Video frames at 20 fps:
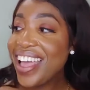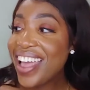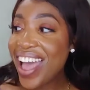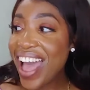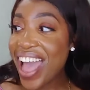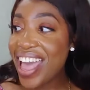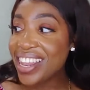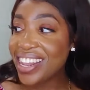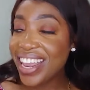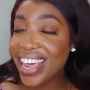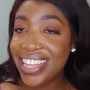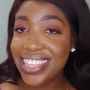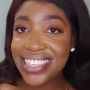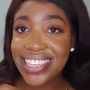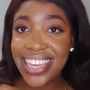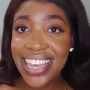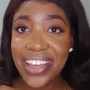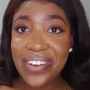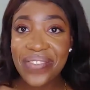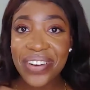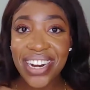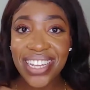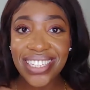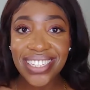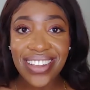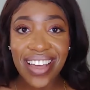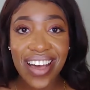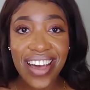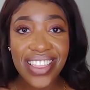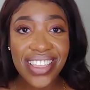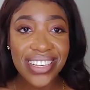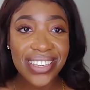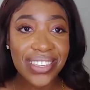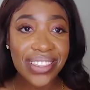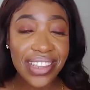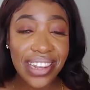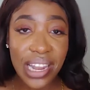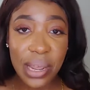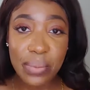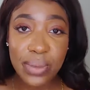I liked it when I saw it. This is
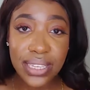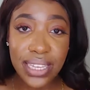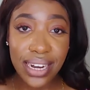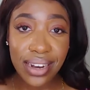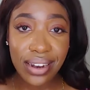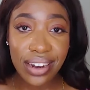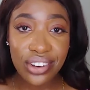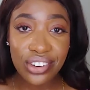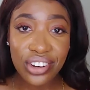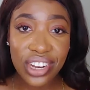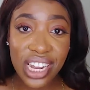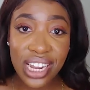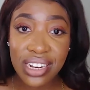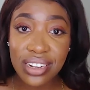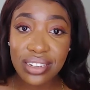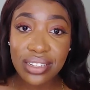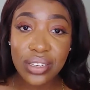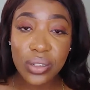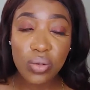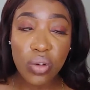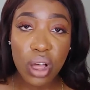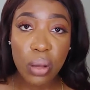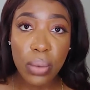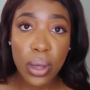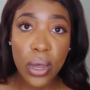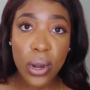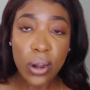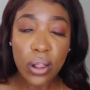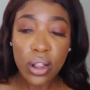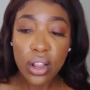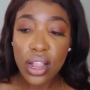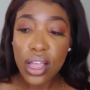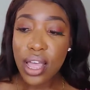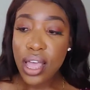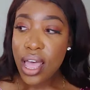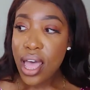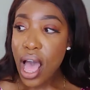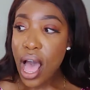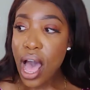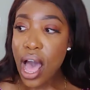the limited edition Swell bottle.
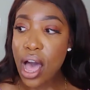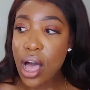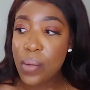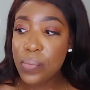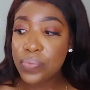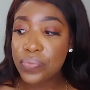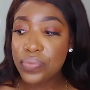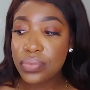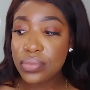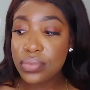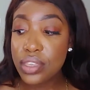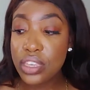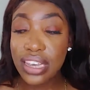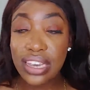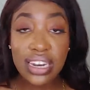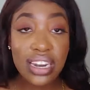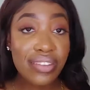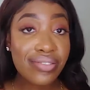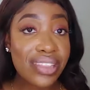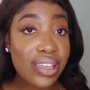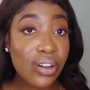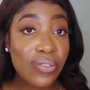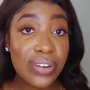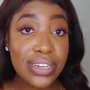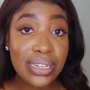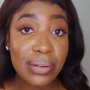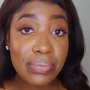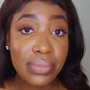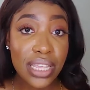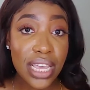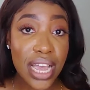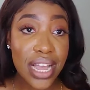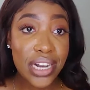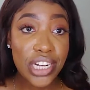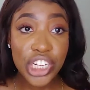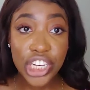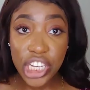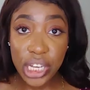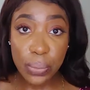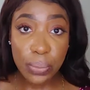You can definitely go for something
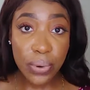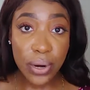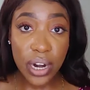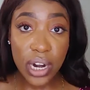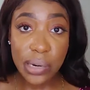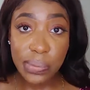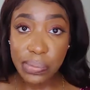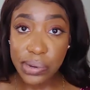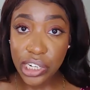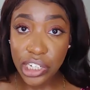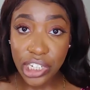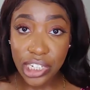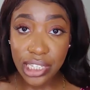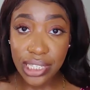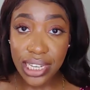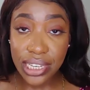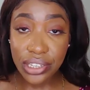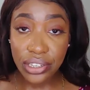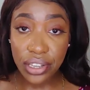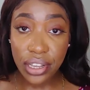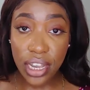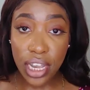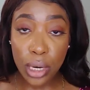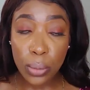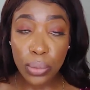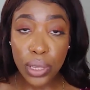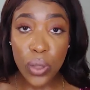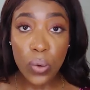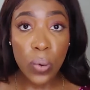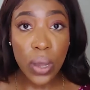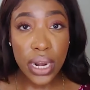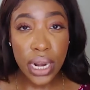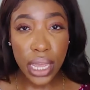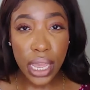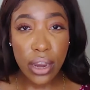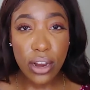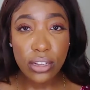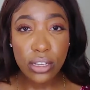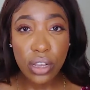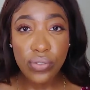cheaper but just as good, but you want to
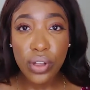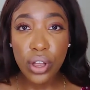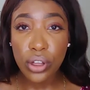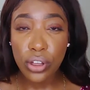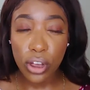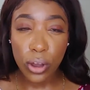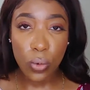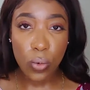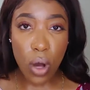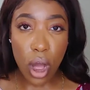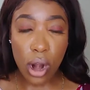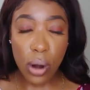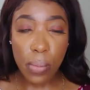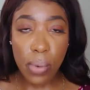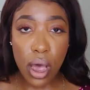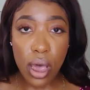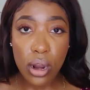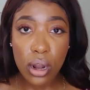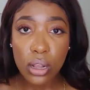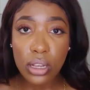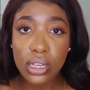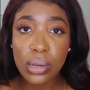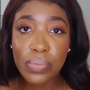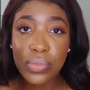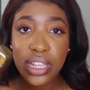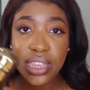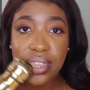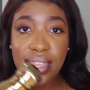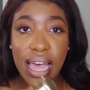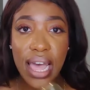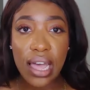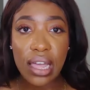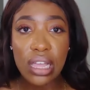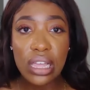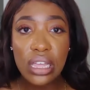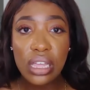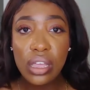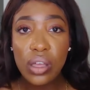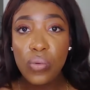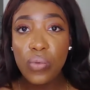get yourself a good water bottle, something that
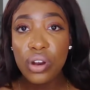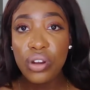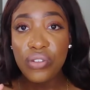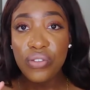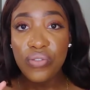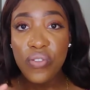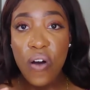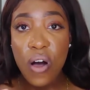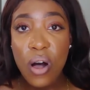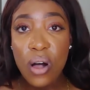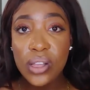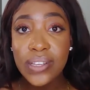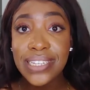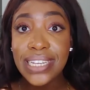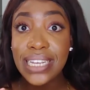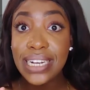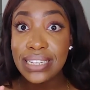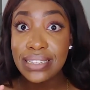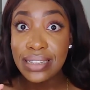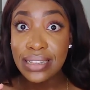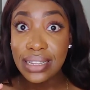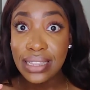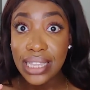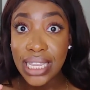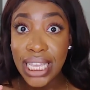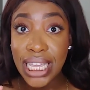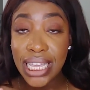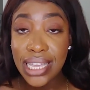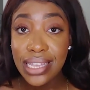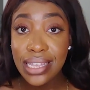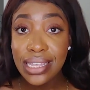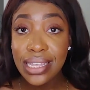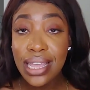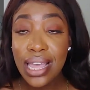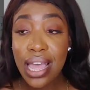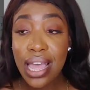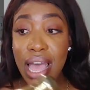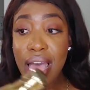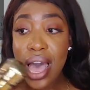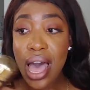when it falls it doesn't leak,
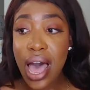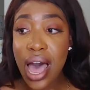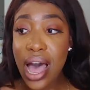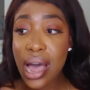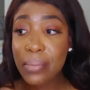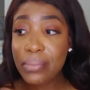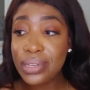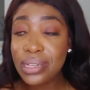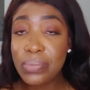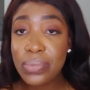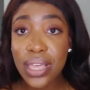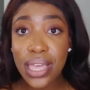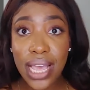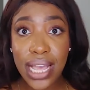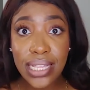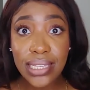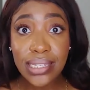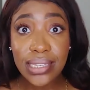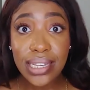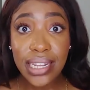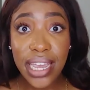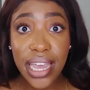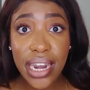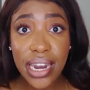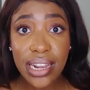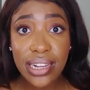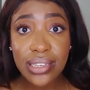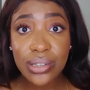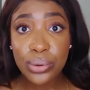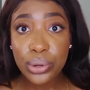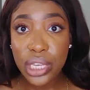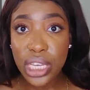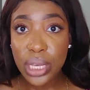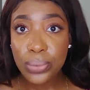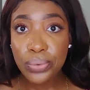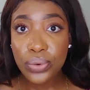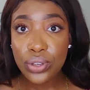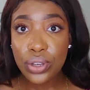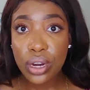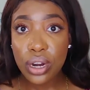something insulated so it
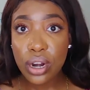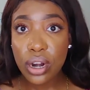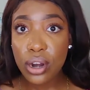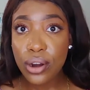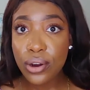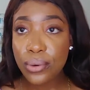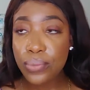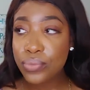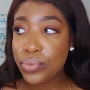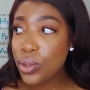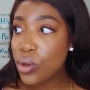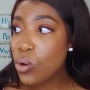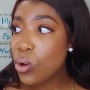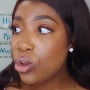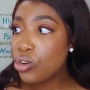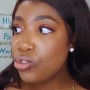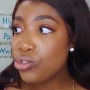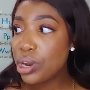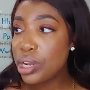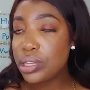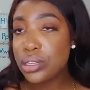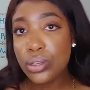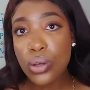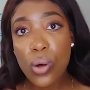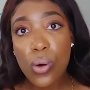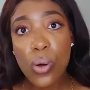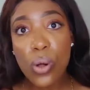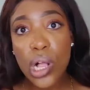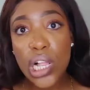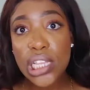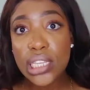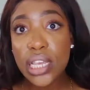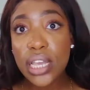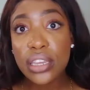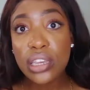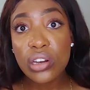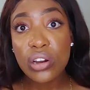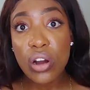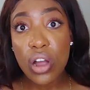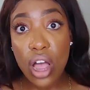keeps your cold drinks cold
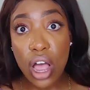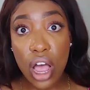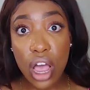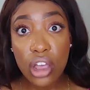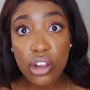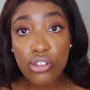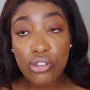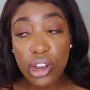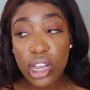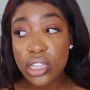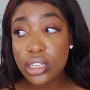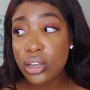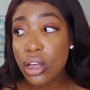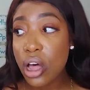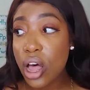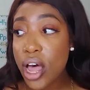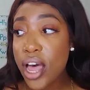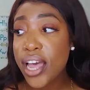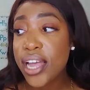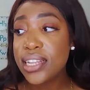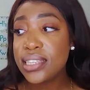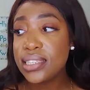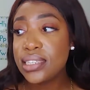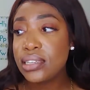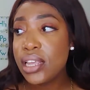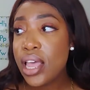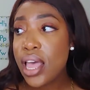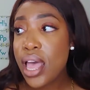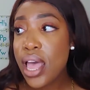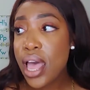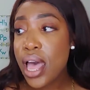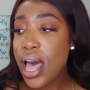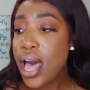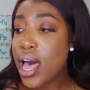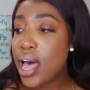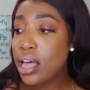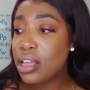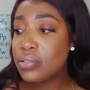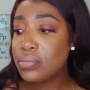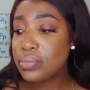and your hot drinks hot.
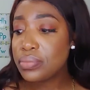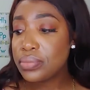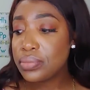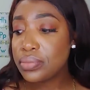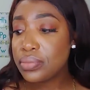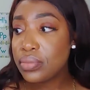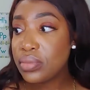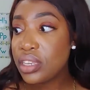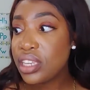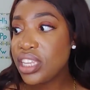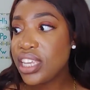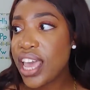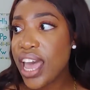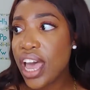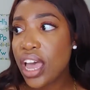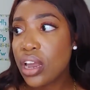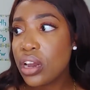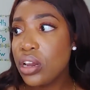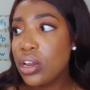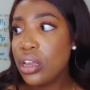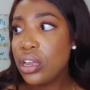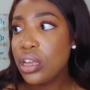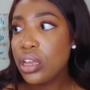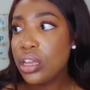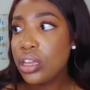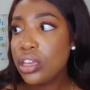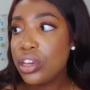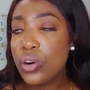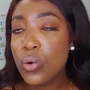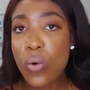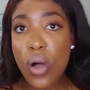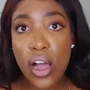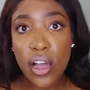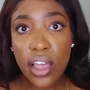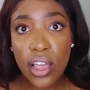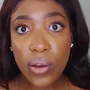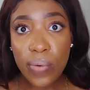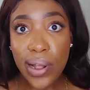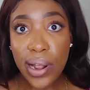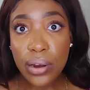Yeah, you're
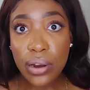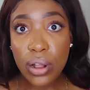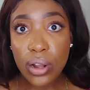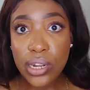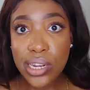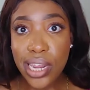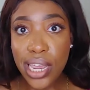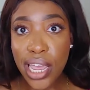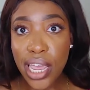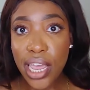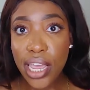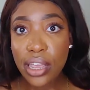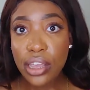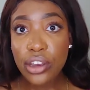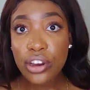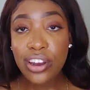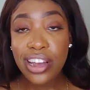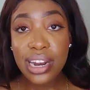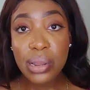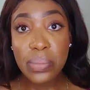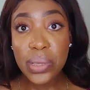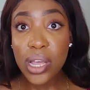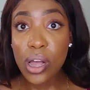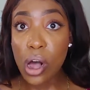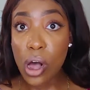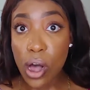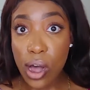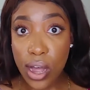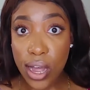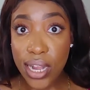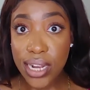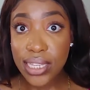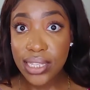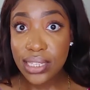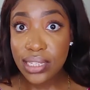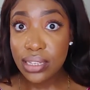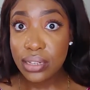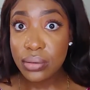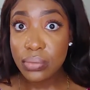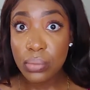walking around all day, you're gonna be hot
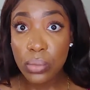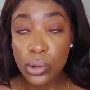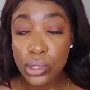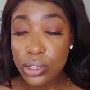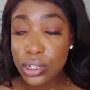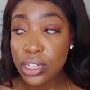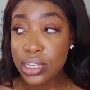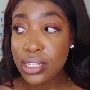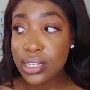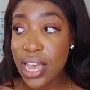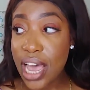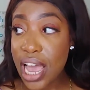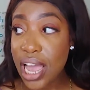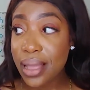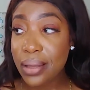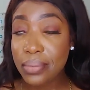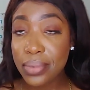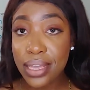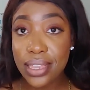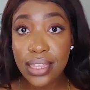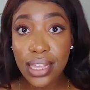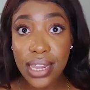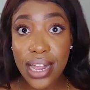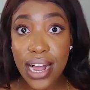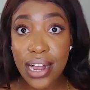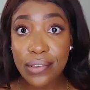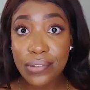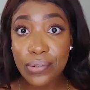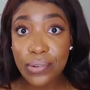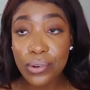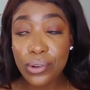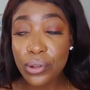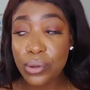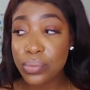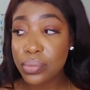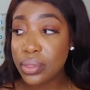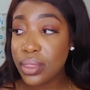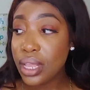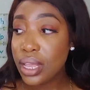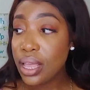most of the time in the
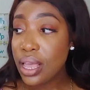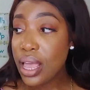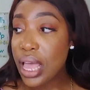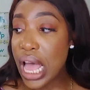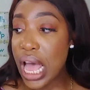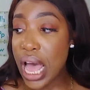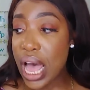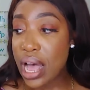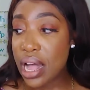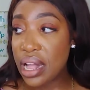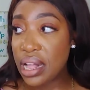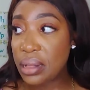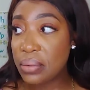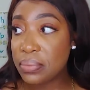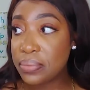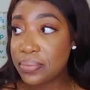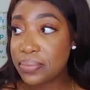classroom. A